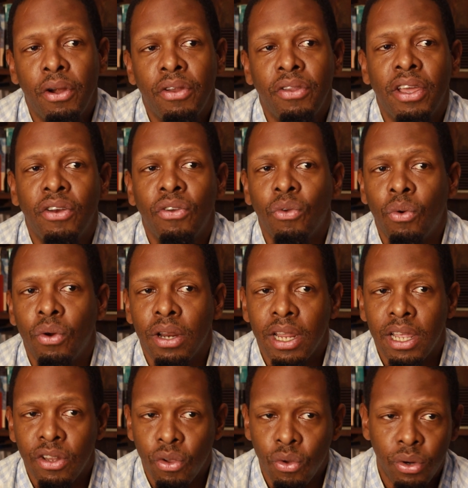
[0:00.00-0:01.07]
that is
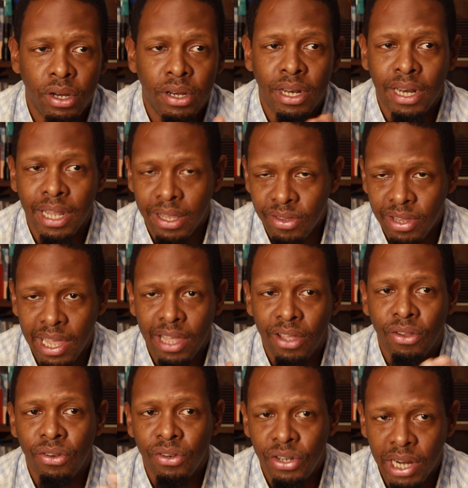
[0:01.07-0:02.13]
organized according to
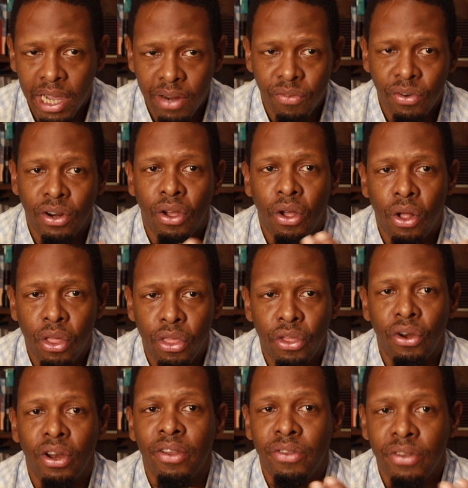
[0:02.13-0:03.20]
lexile, genre,
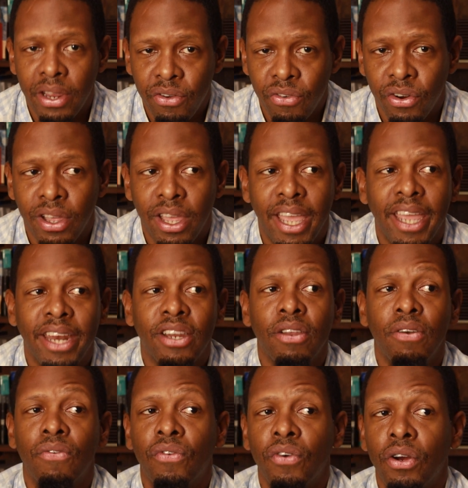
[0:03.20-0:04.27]
author, etc., and
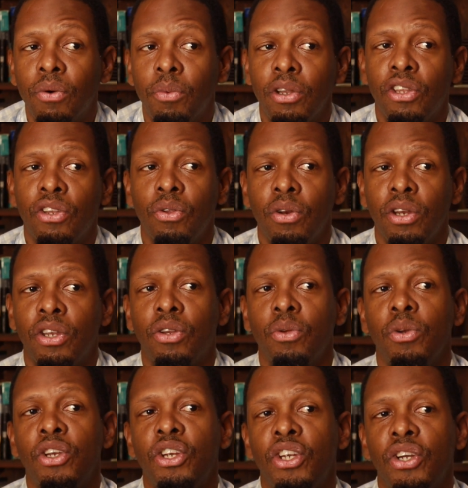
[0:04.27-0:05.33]
confer with students
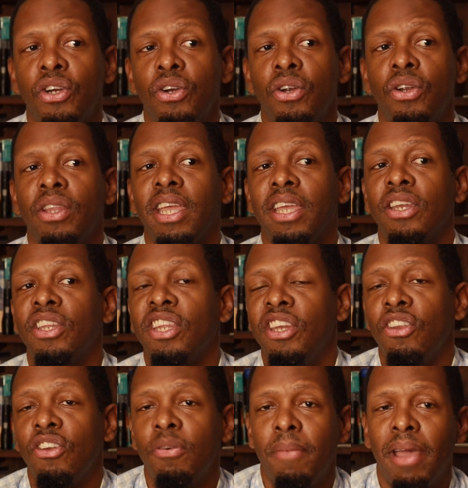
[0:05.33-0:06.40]
to ensure they
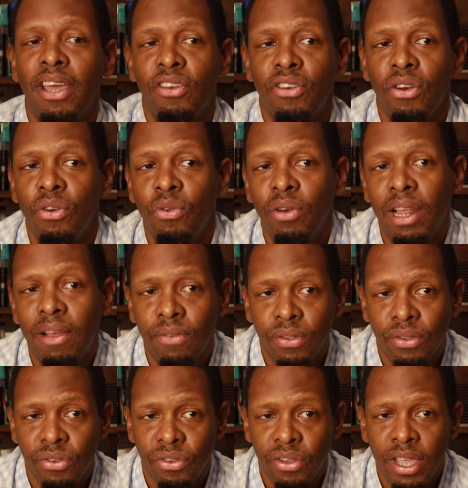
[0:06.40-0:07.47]
continue to master new
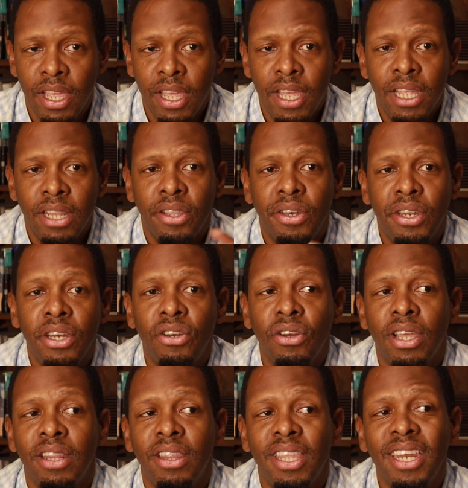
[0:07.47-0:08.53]
levels. The teacher
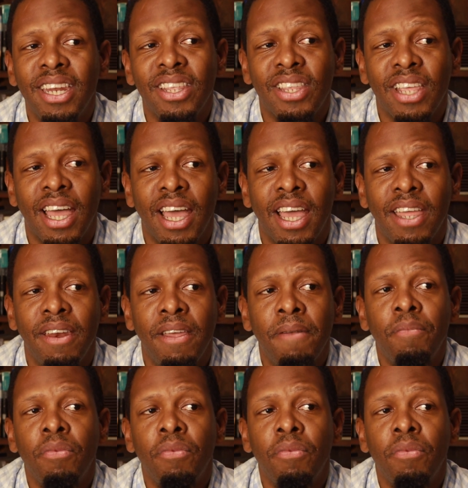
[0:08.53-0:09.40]
can then assign